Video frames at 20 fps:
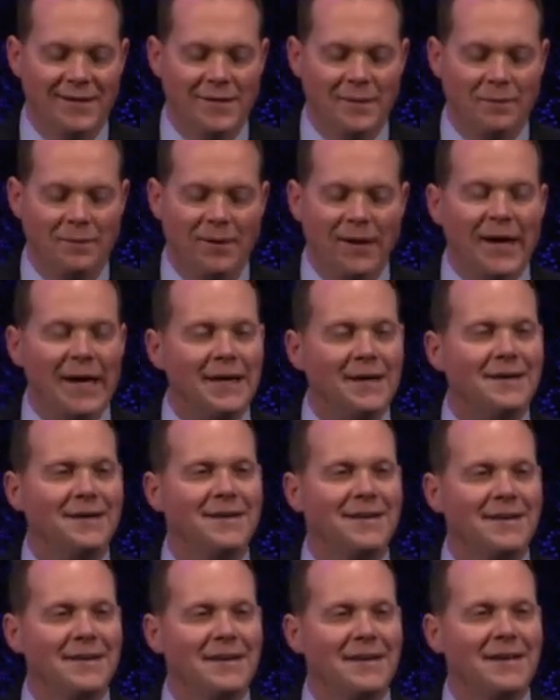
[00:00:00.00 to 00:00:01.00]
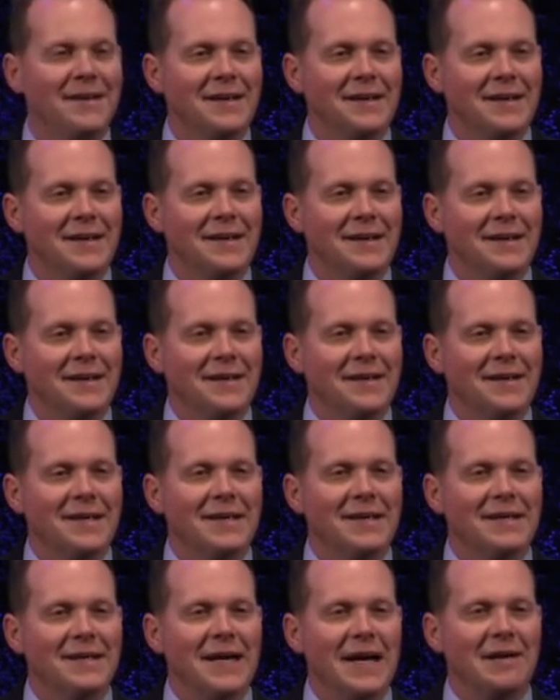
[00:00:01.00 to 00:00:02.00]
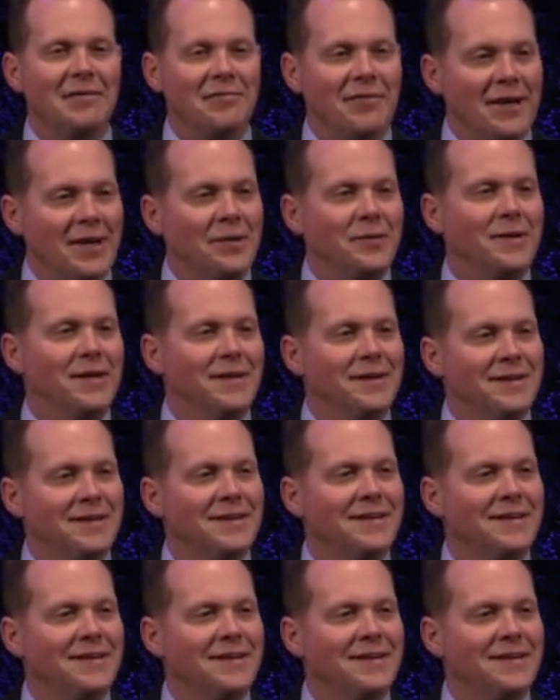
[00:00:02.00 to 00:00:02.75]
But I found it.